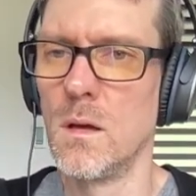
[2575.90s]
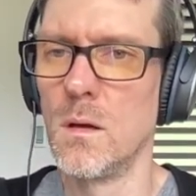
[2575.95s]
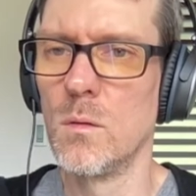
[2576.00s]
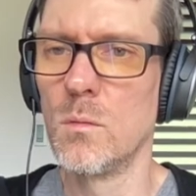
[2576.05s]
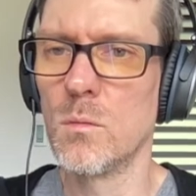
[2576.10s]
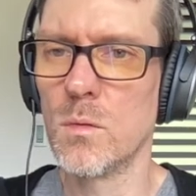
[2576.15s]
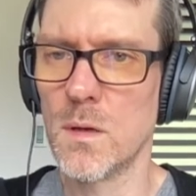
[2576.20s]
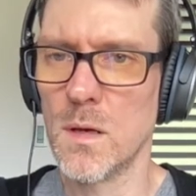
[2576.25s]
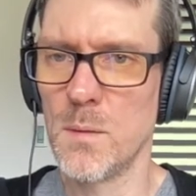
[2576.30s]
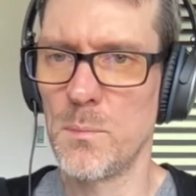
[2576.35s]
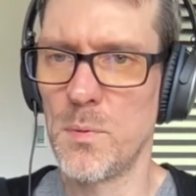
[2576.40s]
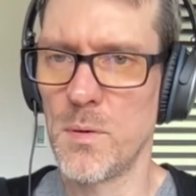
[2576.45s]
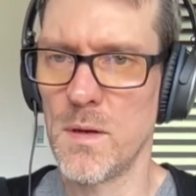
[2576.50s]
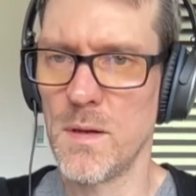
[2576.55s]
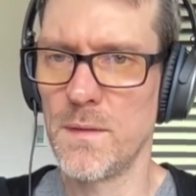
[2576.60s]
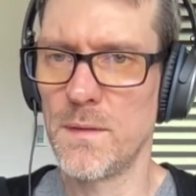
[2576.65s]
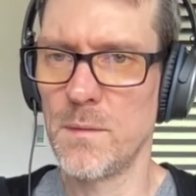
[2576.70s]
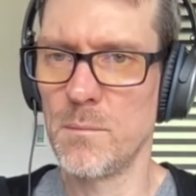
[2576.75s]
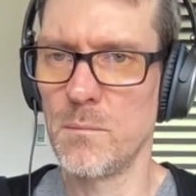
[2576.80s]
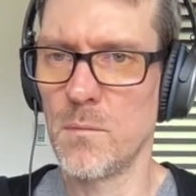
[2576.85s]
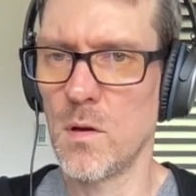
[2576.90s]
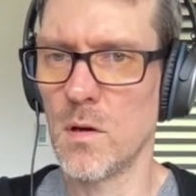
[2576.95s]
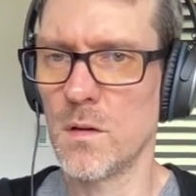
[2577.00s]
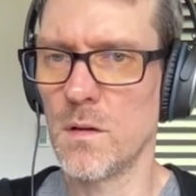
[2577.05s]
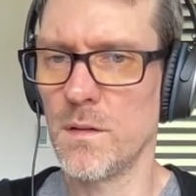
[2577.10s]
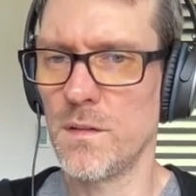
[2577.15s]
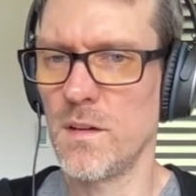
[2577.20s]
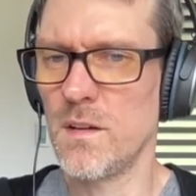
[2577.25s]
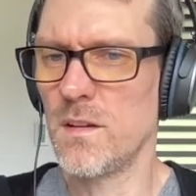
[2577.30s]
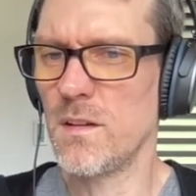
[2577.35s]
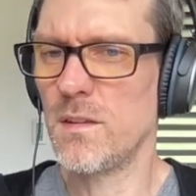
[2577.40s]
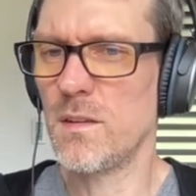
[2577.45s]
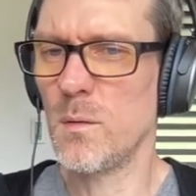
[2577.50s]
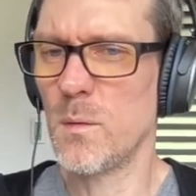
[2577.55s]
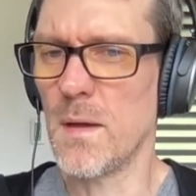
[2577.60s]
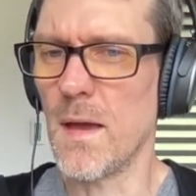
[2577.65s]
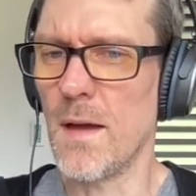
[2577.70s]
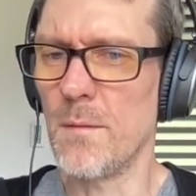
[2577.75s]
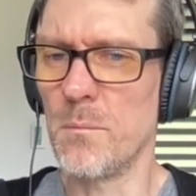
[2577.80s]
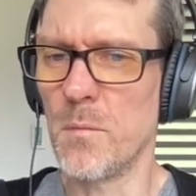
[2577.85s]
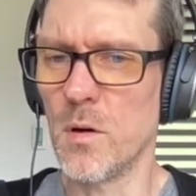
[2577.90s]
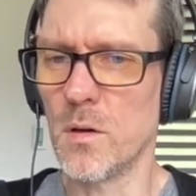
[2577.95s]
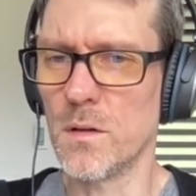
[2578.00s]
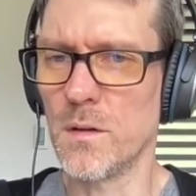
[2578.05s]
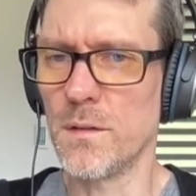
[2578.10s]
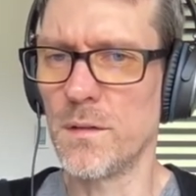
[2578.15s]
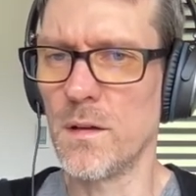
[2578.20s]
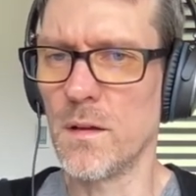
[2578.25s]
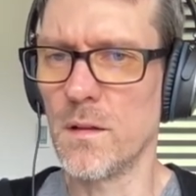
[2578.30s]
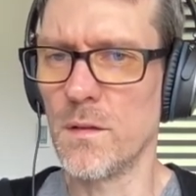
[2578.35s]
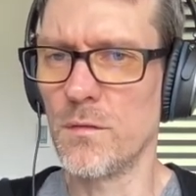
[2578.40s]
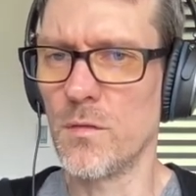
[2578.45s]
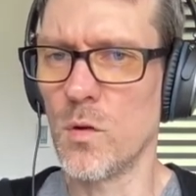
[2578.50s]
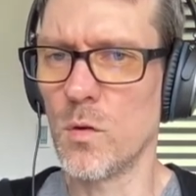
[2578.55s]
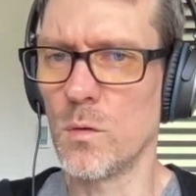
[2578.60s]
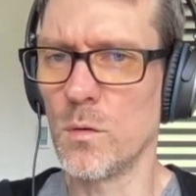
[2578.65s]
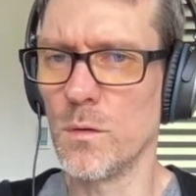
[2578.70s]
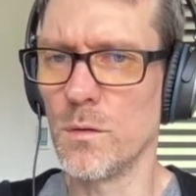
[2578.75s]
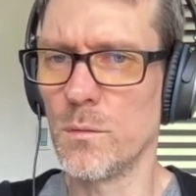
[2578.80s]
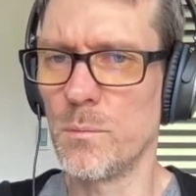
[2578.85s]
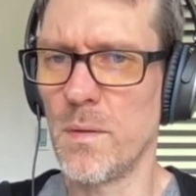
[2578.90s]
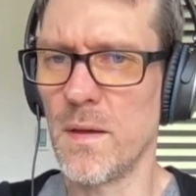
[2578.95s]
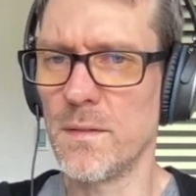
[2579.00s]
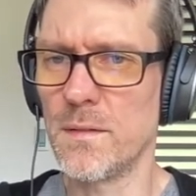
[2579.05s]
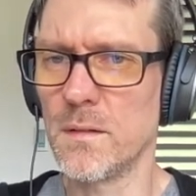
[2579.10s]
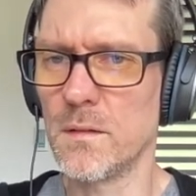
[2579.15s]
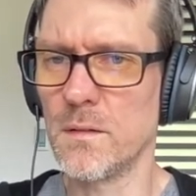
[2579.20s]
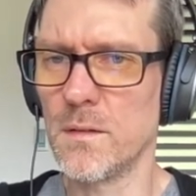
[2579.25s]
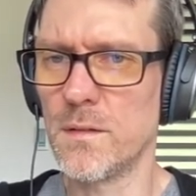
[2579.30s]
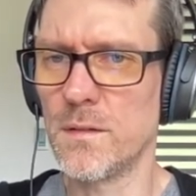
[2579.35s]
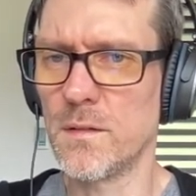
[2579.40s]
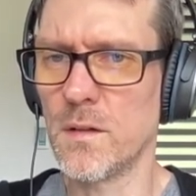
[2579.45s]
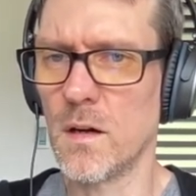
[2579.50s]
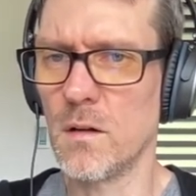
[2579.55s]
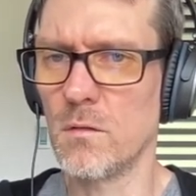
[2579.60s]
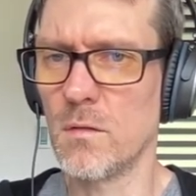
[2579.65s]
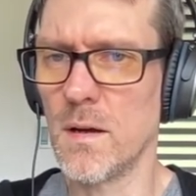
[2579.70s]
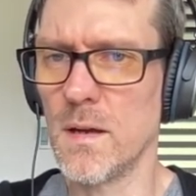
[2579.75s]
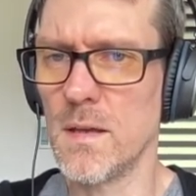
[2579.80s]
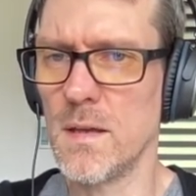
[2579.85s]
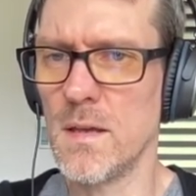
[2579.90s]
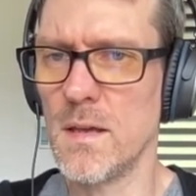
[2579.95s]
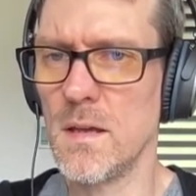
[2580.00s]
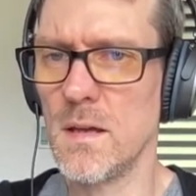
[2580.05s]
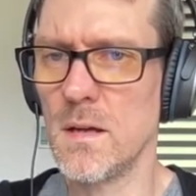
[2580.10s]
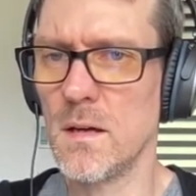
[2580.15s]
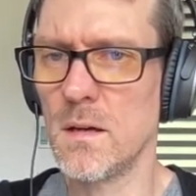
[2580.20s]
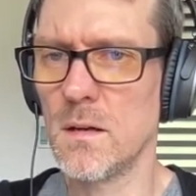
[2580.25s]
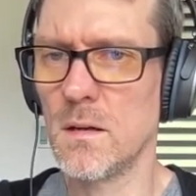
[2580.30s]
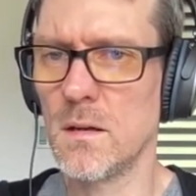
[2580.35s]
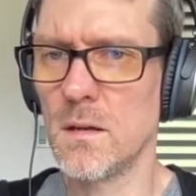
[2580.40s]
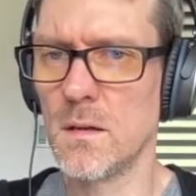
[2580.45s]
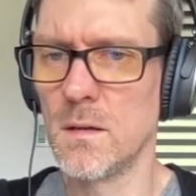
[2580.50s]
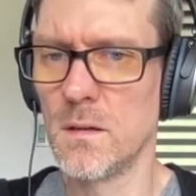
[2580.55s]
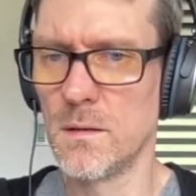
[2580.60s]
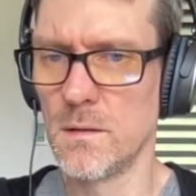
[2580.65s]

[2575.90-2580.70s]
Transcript: going to put in some markers here, just so we have markers here. The vocals basically start right here.